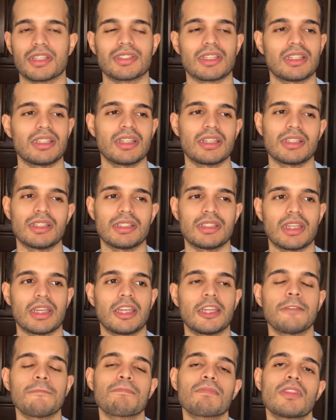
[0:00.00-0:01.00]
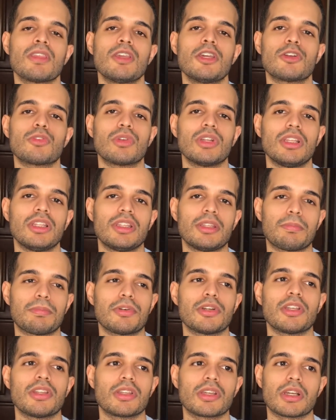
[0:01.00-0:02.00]
At the end of the day, really the
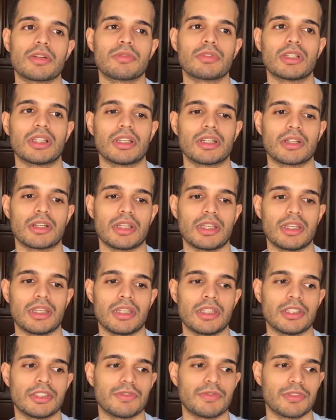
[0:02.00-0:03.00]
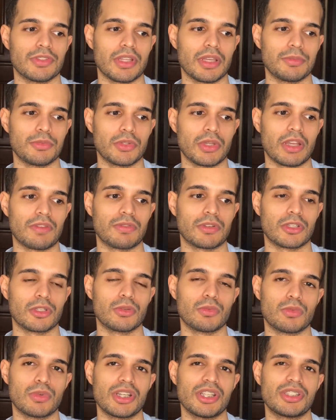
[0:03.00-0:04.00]
point of the cover letter is for them to have a good
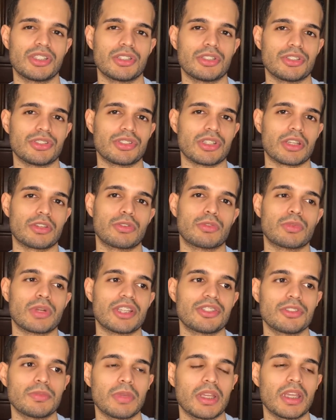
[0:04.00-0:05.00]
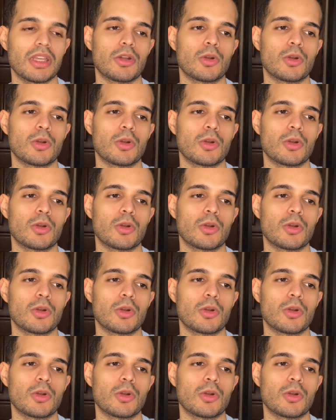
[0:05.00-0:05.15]
reason to check your resume,